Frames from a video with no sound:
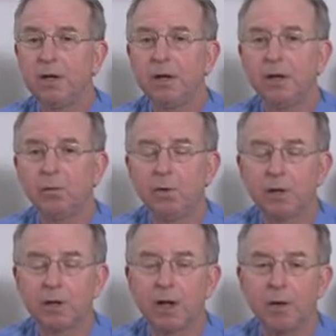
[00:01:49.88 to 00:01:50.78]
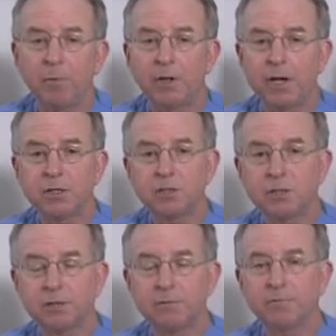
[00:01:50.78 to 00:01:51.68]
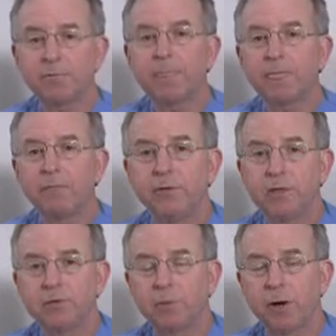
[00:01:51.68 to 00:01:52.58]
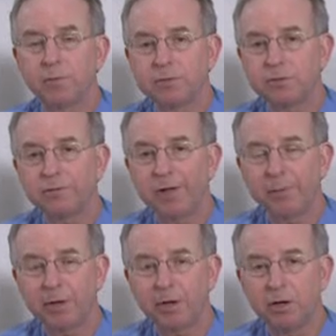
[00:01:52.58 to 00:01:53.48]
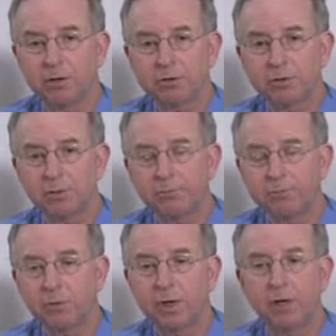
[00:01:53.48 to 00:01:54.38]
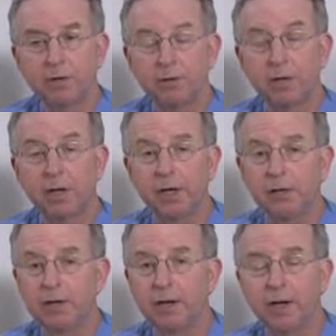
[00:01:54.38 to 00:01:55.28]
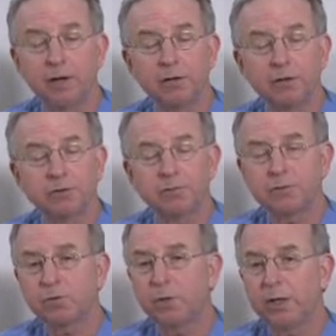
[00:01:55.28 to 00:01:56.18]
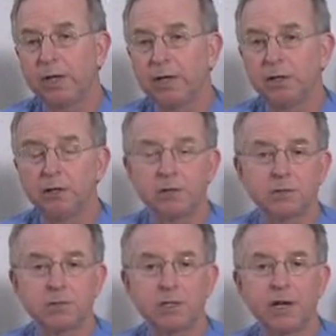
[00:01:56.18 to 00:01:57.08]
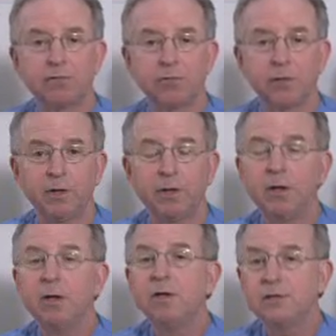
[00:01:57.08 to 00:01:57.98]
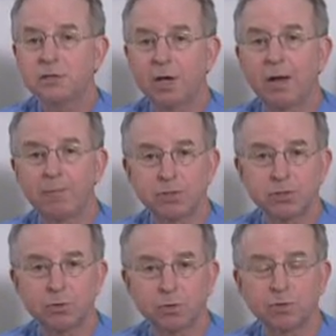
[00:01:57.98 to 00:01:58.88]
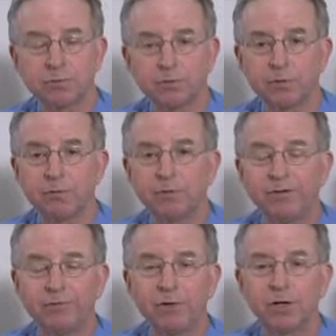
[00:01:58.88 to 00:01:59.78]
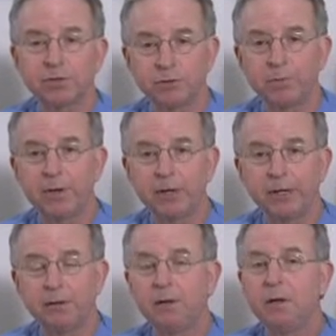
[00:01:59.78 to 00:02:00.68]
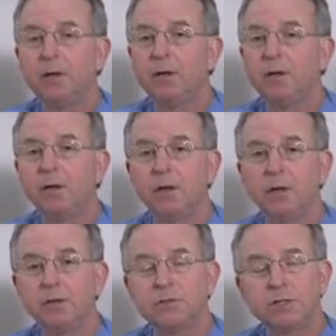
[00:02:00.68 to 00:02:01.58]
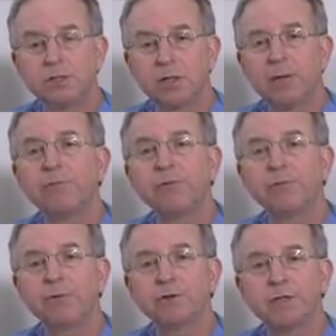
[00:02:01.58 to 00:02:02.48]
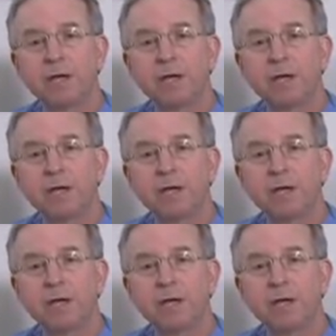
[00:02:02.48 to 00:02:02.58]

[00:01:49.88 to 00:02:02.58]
One of the complications of the venous problems is developing an ulcer. We had another lady that had an ulcer for 29 years, and after we stopped the source of her reflux or pain, she slept for the first